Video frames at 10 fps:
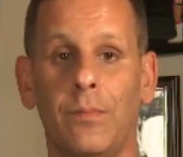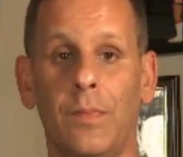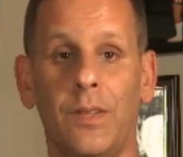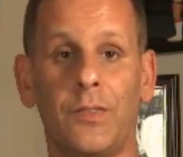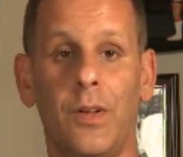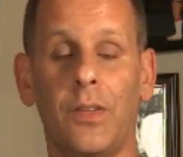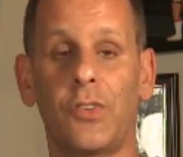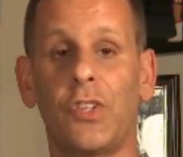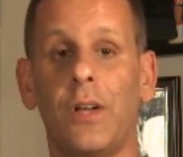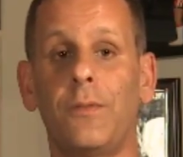That's all the
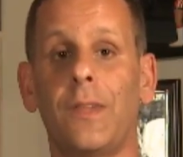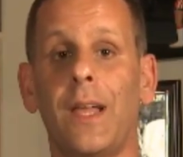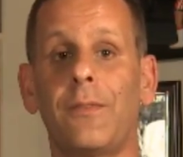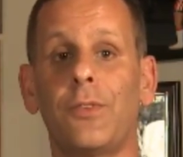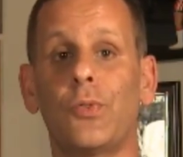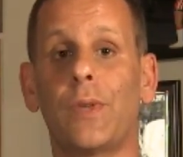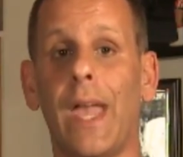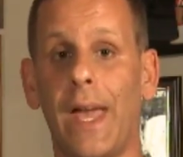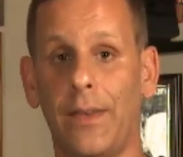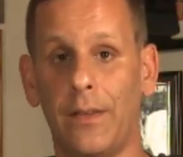shelf life you
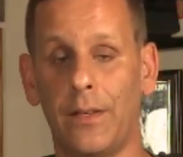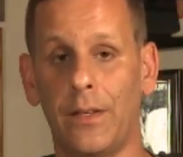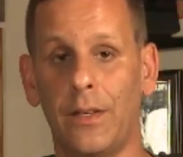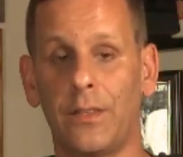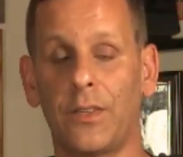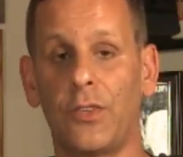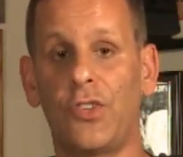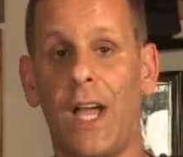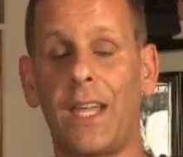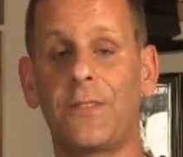get. So the
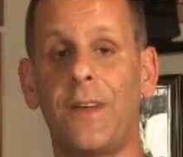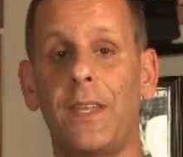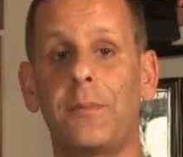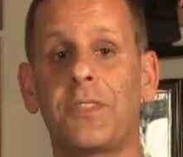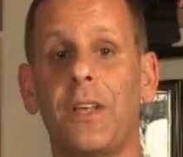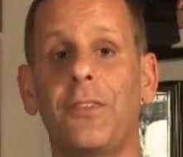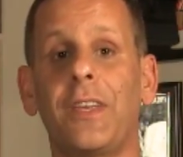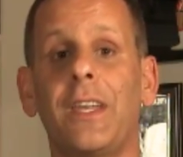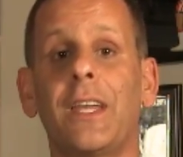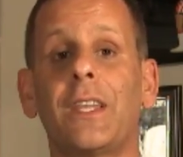Giants find themselves
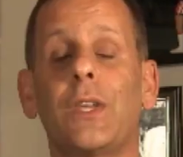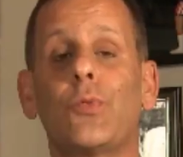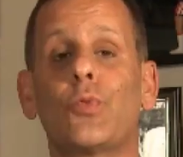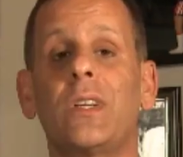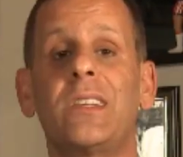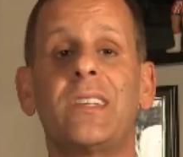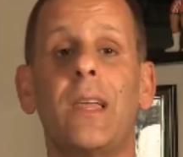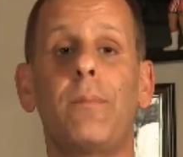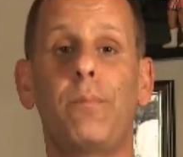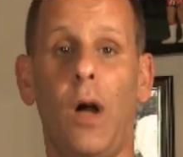hitting the
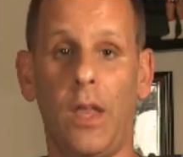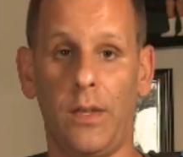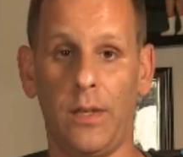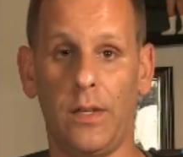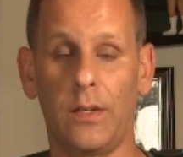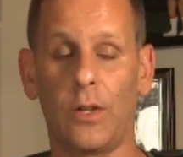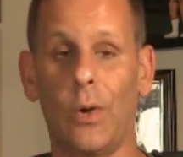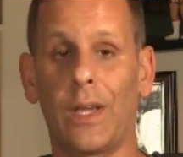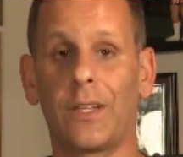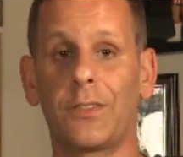reset button
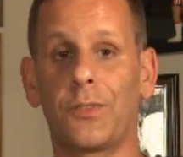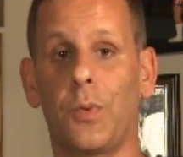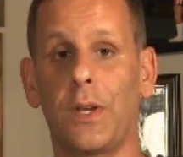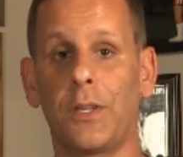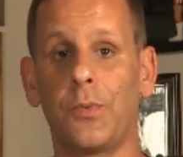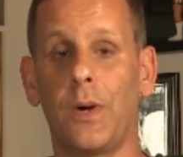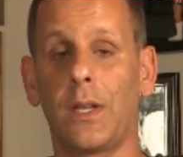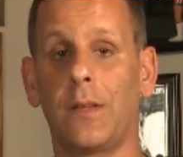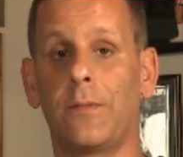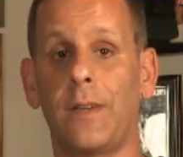going into
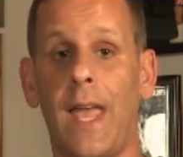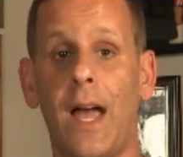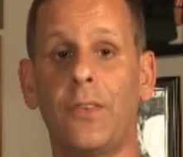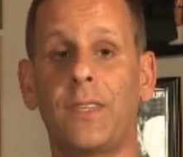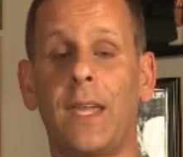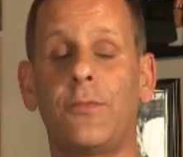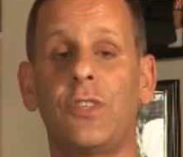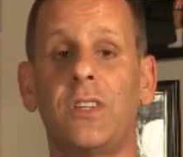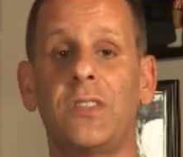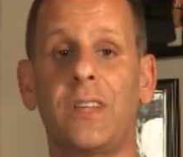2020. For now, Dave
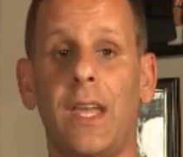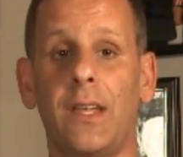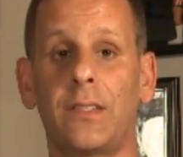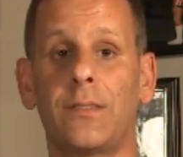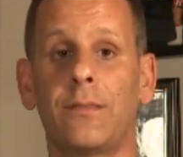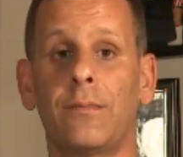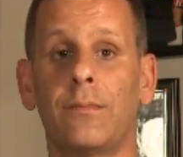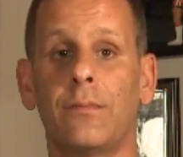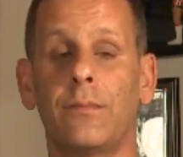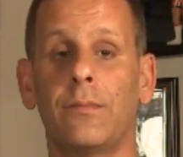G stays.
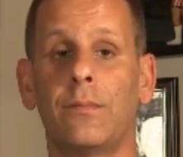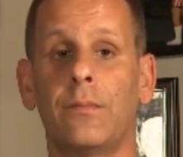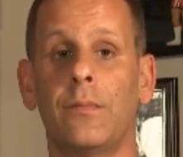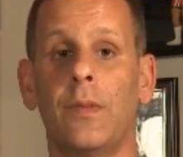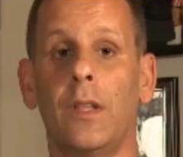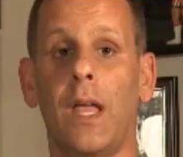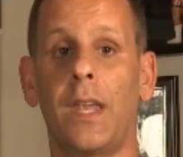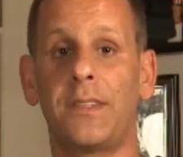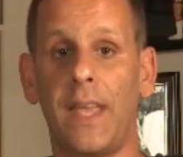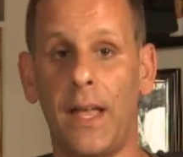A lot
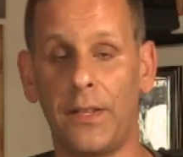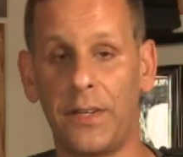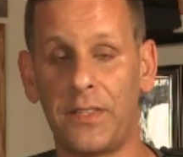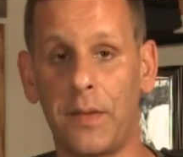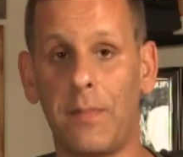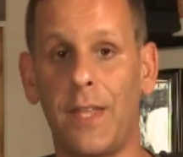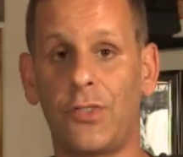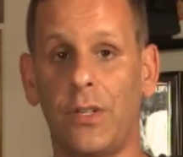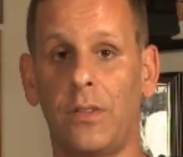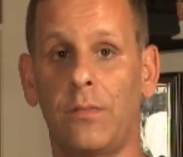of talent, as I
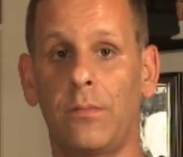mentioned.